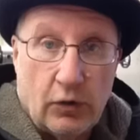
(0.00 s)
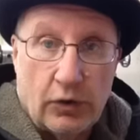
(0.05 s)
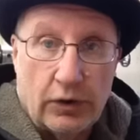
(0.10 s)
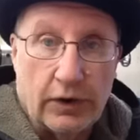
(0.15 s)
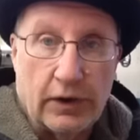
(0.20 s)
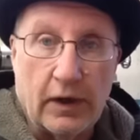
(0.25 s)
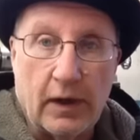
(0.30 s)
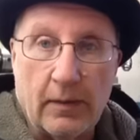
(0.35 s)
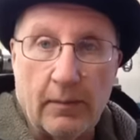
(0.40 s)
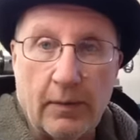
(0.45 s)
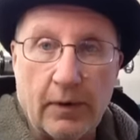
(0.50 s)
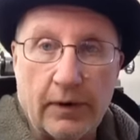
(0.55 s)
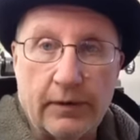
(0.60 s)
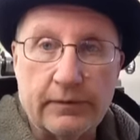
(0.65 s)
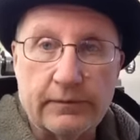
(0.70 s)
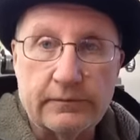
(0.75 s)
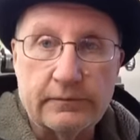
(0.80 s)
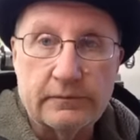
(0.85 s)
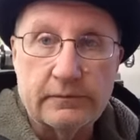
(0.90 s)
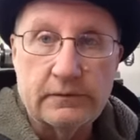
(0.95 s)
order
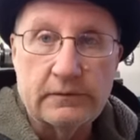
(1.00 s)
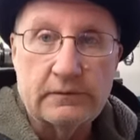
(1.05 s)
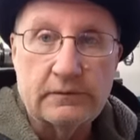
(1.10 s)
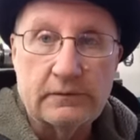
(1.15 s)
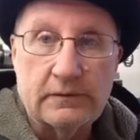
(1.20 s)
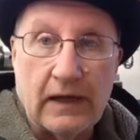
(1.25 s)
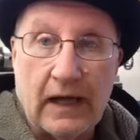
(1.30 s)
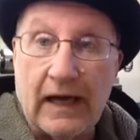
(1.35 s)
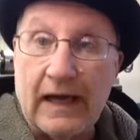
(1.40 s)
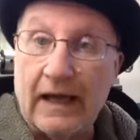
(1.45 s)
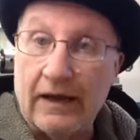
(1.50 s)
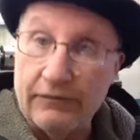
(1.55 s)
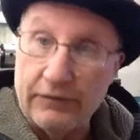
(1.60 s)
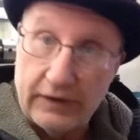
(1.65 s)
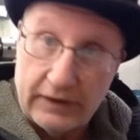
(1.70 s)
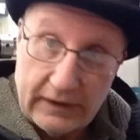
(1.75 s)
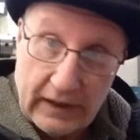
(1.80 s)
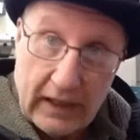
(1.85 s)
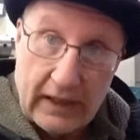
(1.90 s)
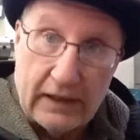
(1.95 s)
number. I have
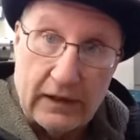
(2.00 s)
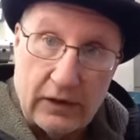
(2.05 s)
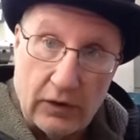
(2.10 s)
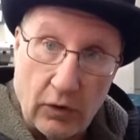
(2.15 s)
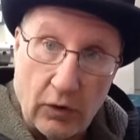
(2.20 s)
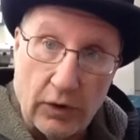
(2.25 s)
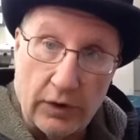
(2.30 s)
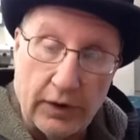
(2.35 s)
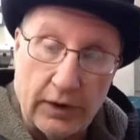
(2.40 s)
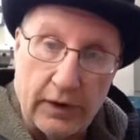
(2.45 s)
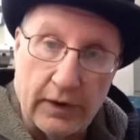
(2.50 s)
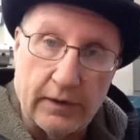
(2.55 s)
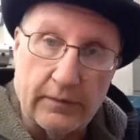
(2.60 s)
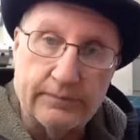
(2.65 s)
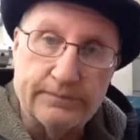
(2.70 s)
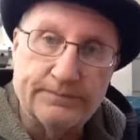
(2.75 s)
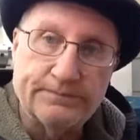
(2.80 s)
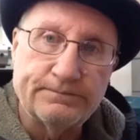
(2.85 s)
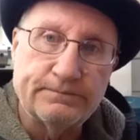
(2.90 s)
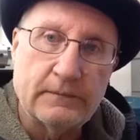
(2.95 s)
the date he ordered
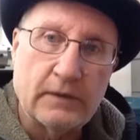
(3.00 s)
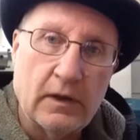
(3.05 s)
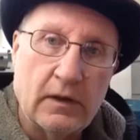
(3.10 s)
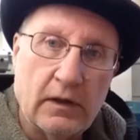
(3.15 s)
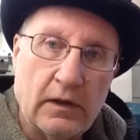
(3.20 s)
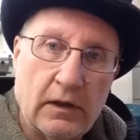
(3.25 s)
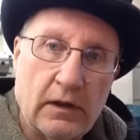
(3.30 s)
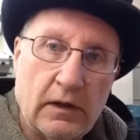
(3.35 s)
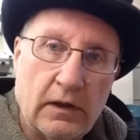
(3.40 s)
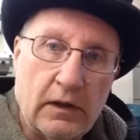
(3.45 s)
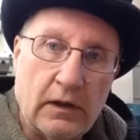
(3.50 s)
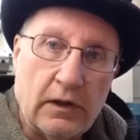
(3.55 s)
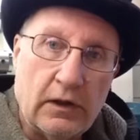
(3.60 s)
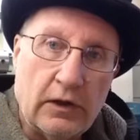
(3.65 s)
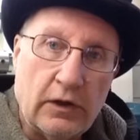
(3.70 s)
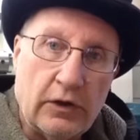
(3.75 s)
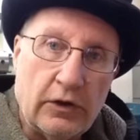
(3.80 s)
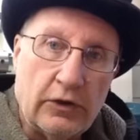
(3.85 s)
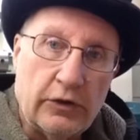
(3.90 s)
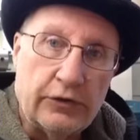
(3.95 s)

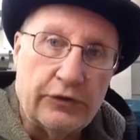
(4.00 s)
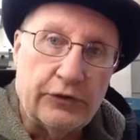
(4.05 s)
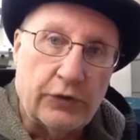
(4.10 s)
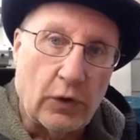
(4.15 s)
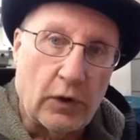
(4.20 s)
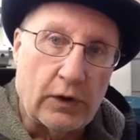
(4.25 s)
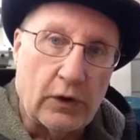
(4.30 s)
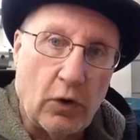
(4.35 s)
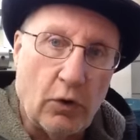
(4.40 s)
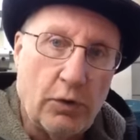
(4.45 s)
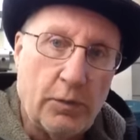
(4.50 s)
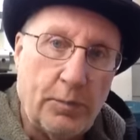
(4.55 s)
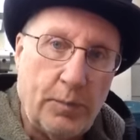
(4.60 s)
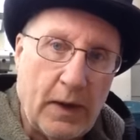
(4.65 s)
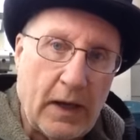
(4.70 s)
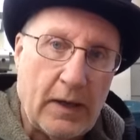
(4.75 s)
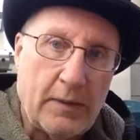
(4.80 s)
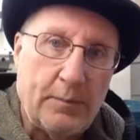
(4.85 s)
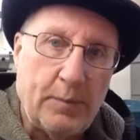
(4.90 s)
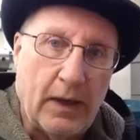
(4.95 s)
it. So I go to
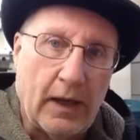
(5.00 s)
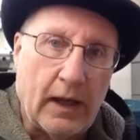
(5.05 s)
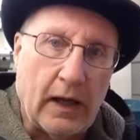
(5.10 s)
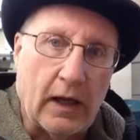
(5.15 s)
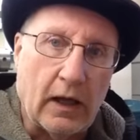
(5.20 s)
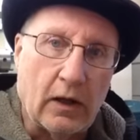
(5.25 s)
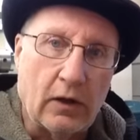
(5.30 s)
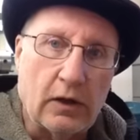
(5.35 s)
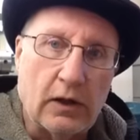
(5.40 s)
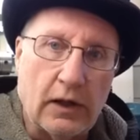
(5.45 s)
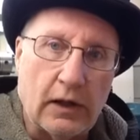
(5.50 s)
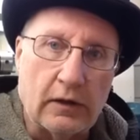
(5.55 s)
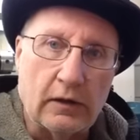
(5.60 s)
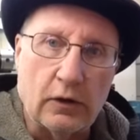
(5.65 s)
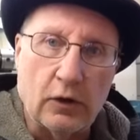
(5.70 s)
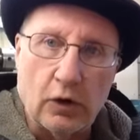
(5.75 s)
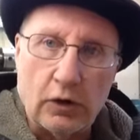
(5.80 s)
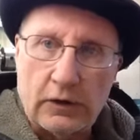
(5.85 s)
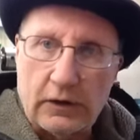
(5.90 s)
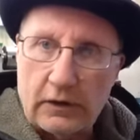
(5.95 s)
PayPal and
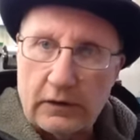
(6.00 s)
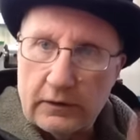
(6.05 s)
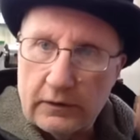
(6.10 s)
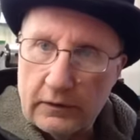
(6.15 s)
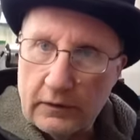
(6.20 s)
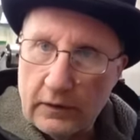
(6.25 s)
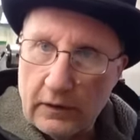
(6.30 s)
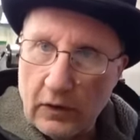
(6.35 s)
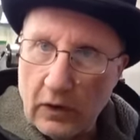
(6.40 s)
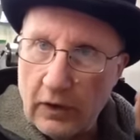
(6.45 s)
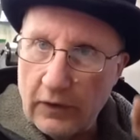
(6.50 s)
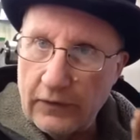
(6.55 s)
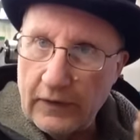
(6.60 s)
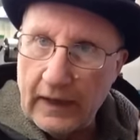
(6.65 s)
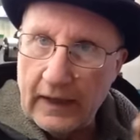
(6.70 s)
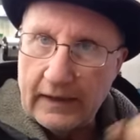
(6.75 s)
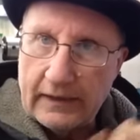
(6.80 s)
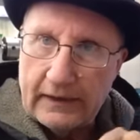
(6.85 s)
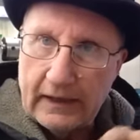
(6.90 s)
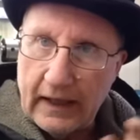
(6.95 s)
look on
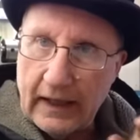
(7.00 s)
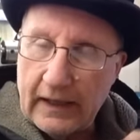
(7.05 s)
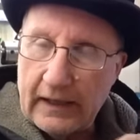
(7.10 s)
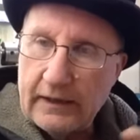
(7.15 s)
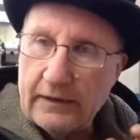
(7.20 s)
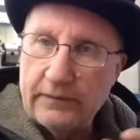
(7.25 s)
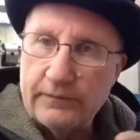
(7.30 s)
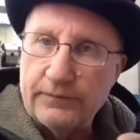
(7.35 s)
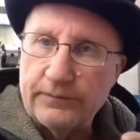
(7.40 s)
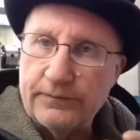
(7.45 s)
that date.